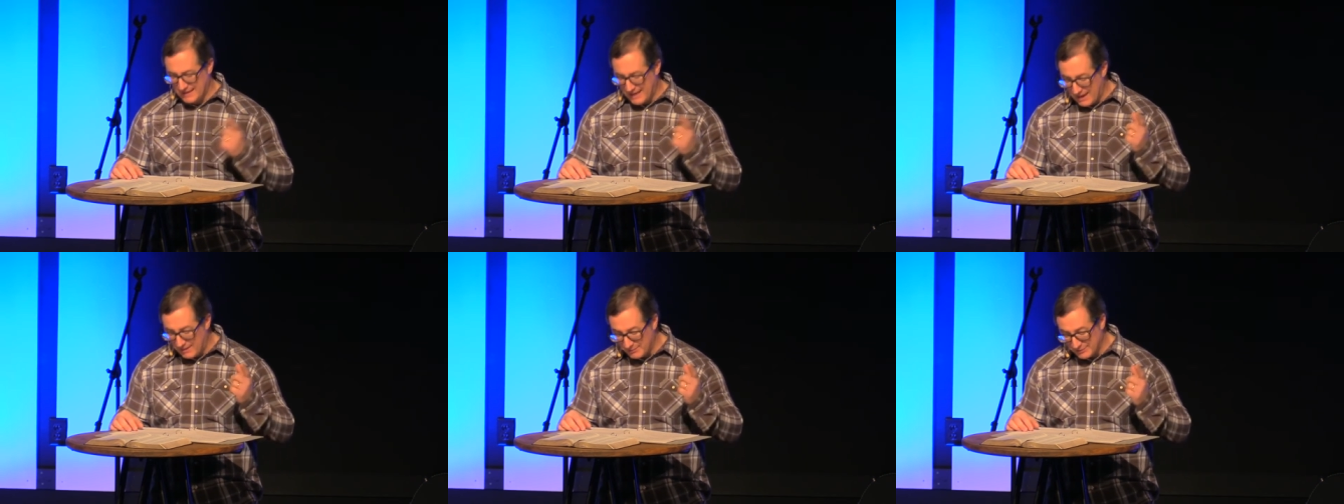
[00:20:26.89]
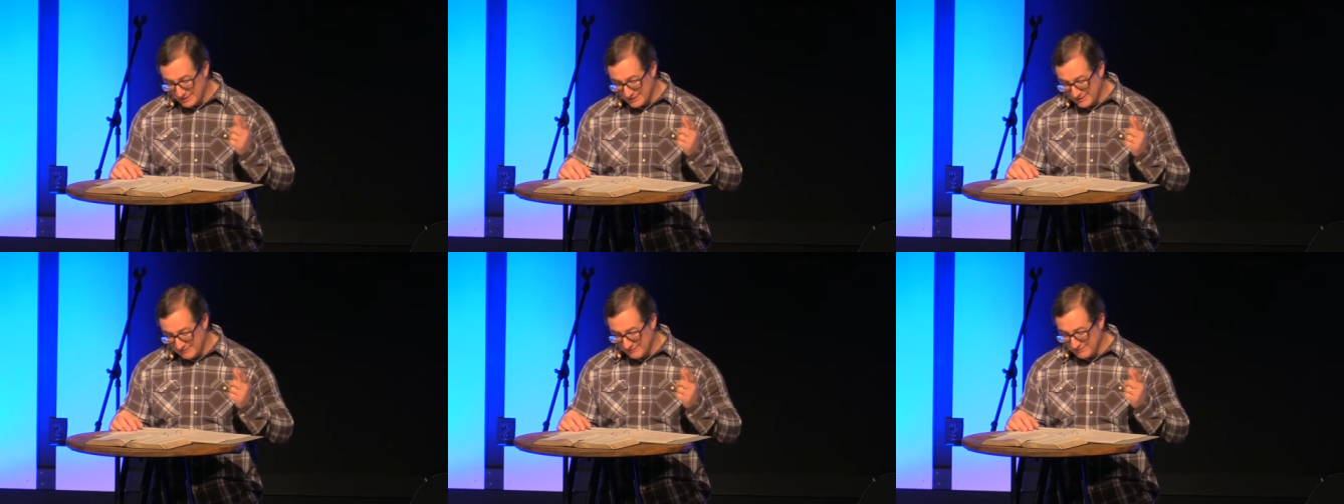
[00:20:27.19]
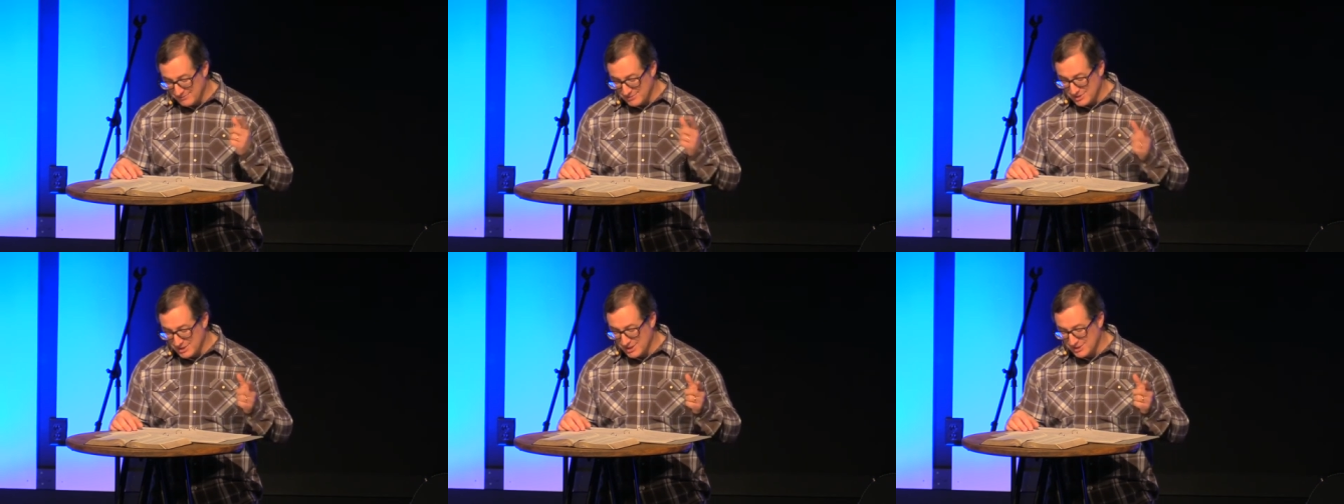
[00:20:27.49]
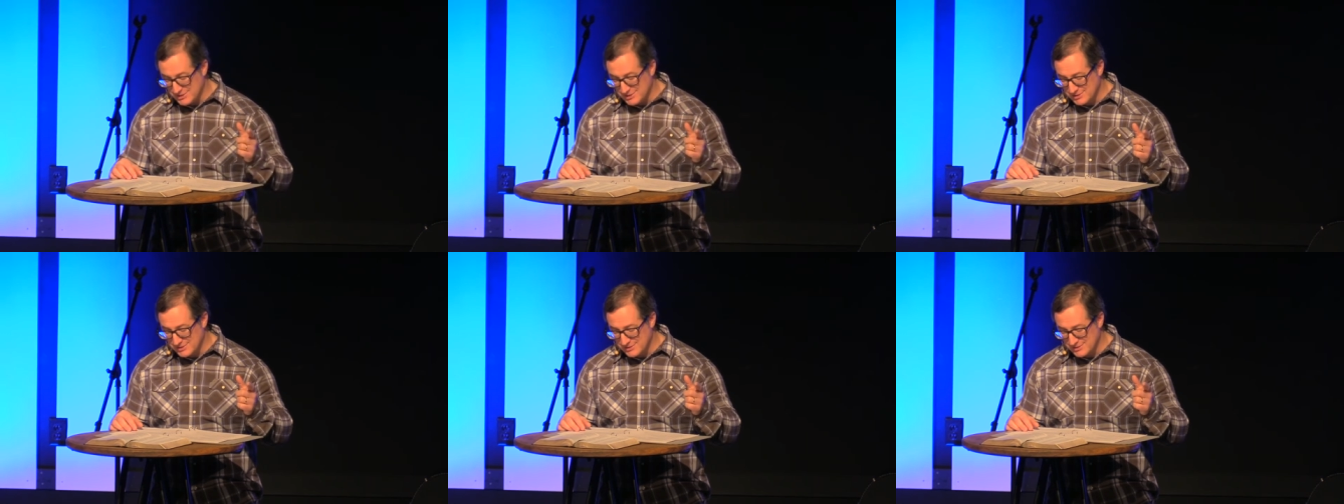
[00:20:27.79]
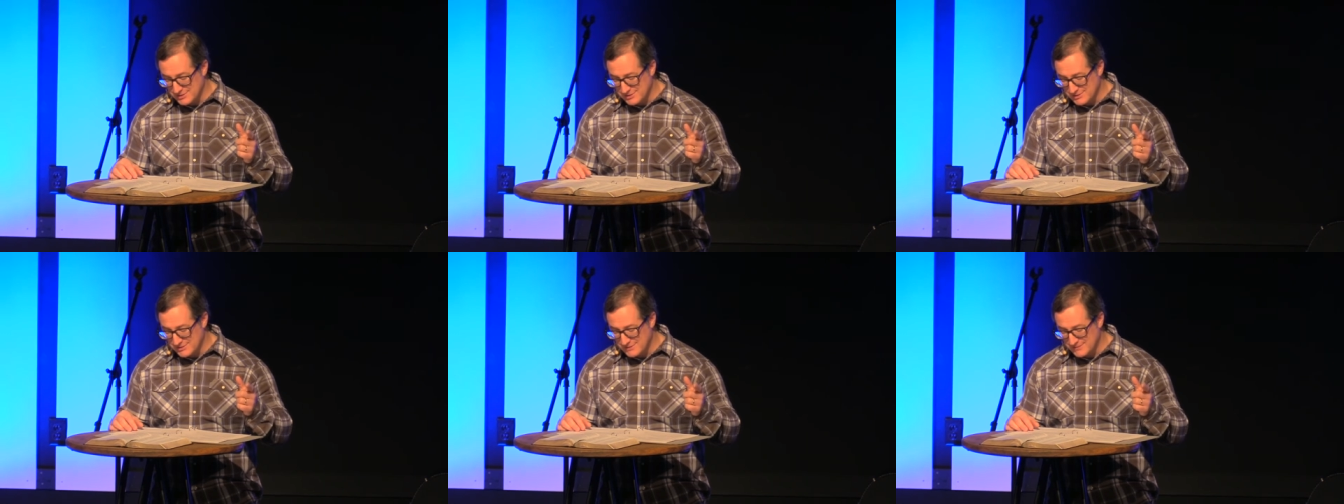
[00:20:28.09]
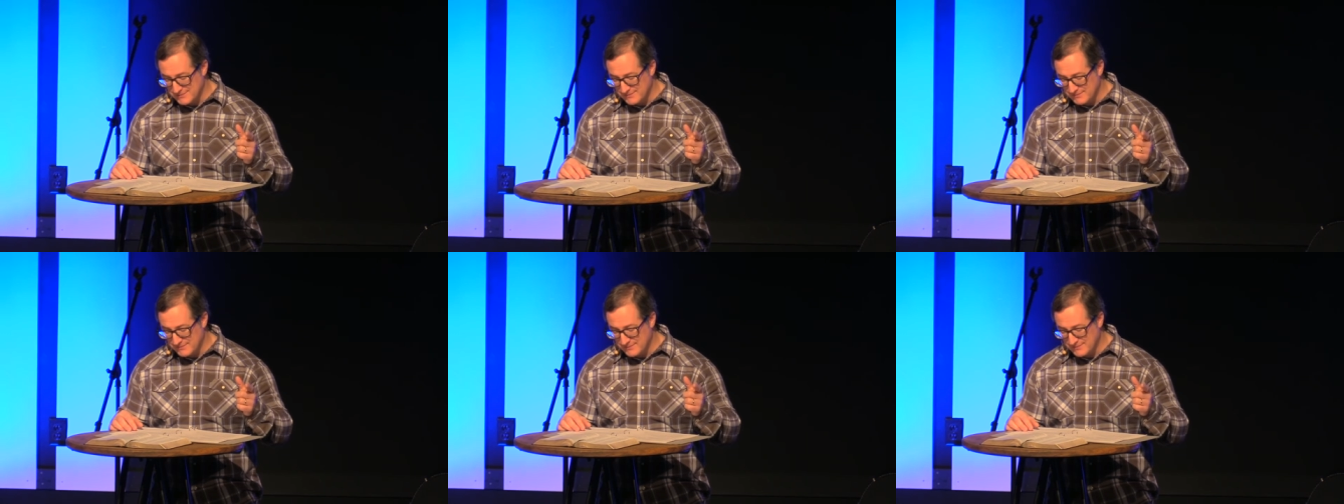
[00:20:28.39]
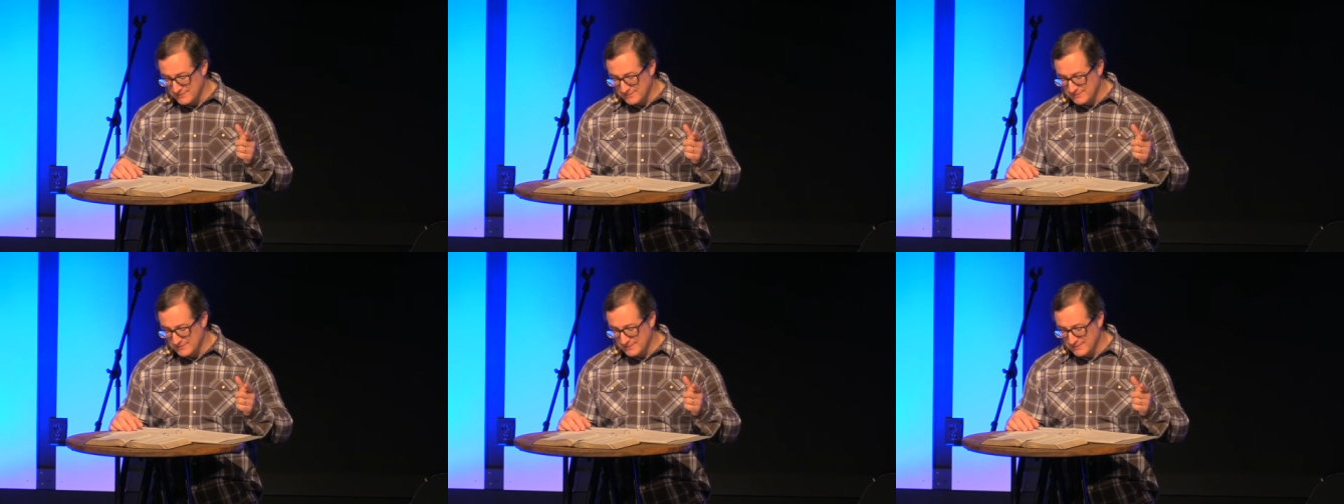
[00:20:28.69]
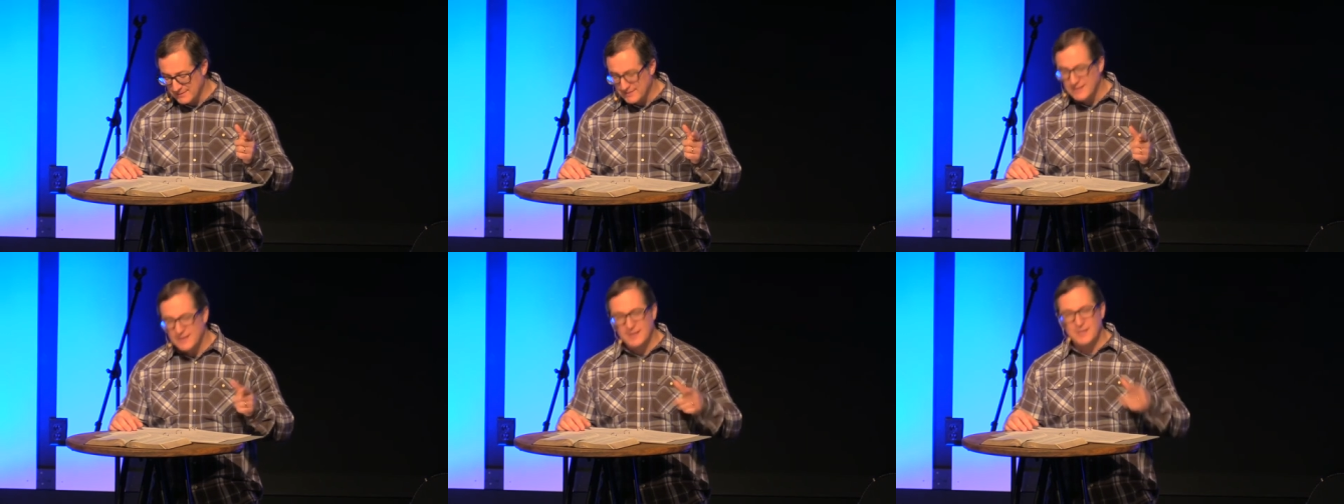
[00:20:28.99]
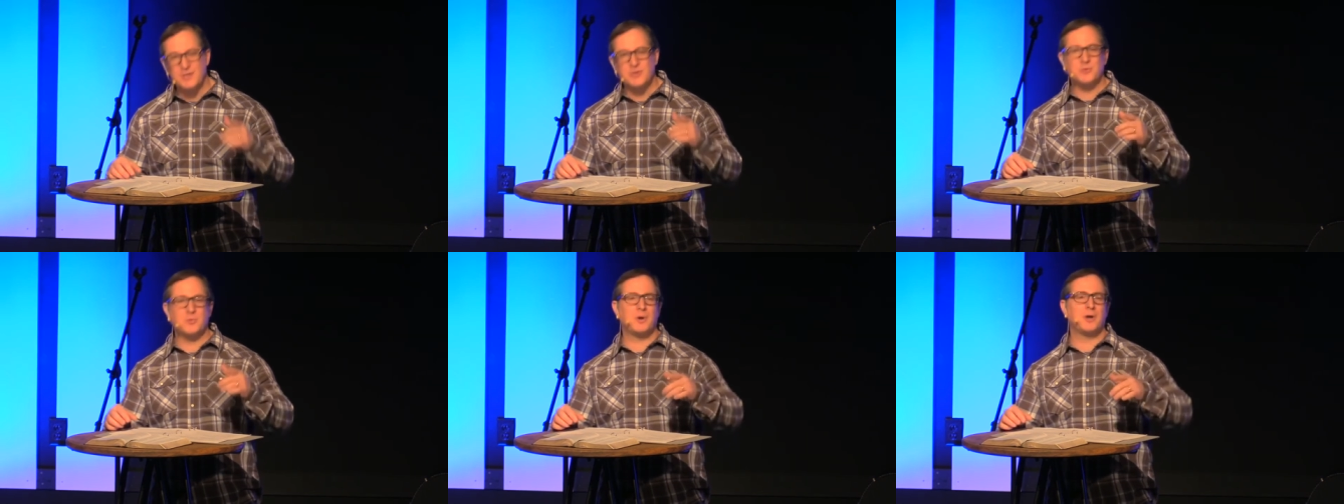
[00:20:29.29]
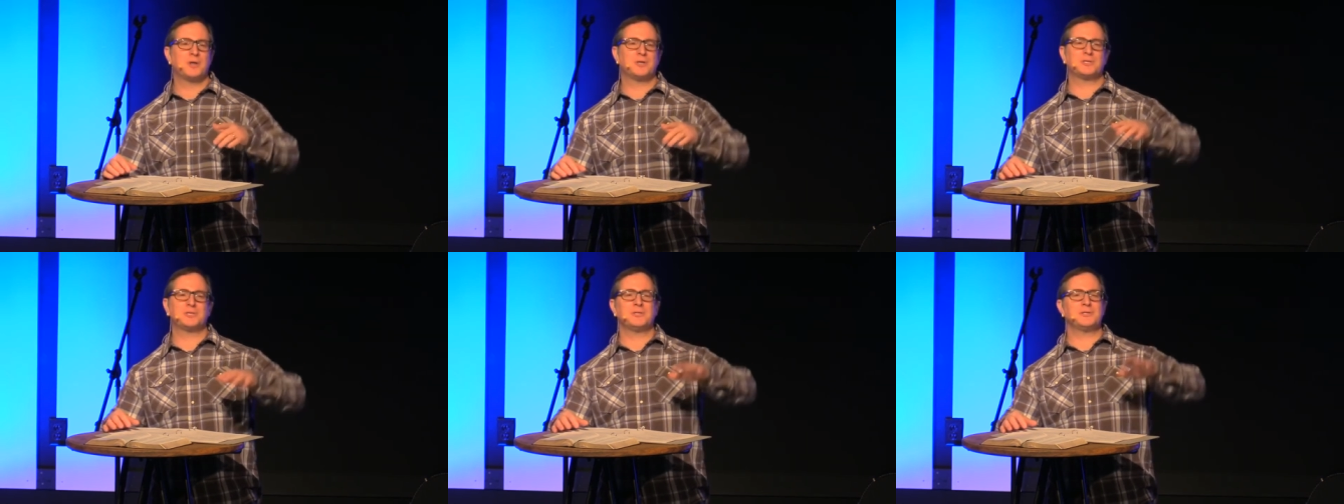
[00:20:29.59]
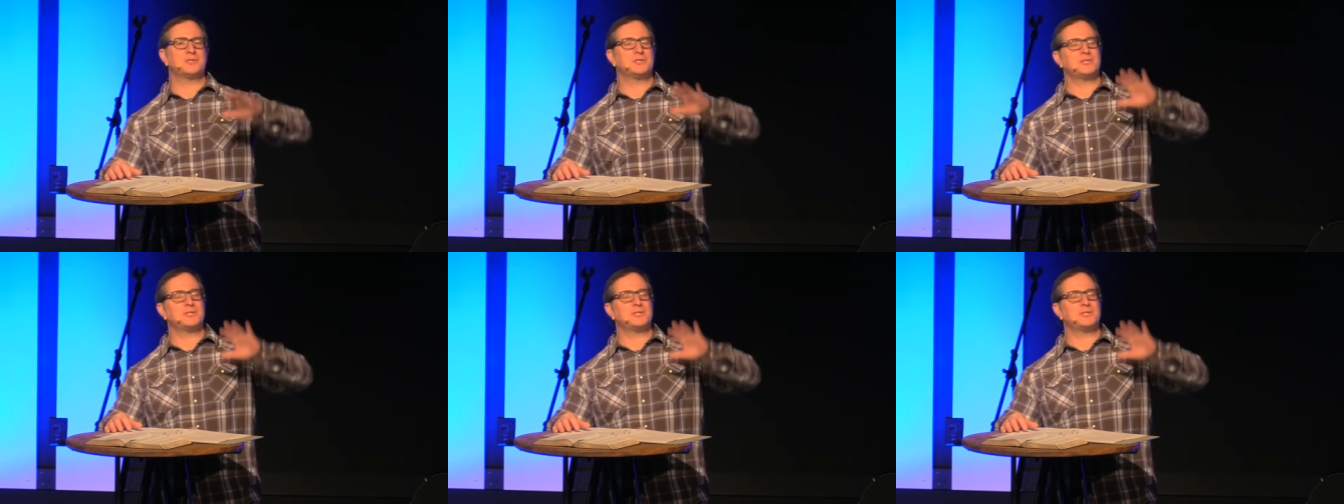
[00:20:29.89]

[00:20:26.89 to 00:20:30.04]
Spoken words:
and I would give him justice." In other words,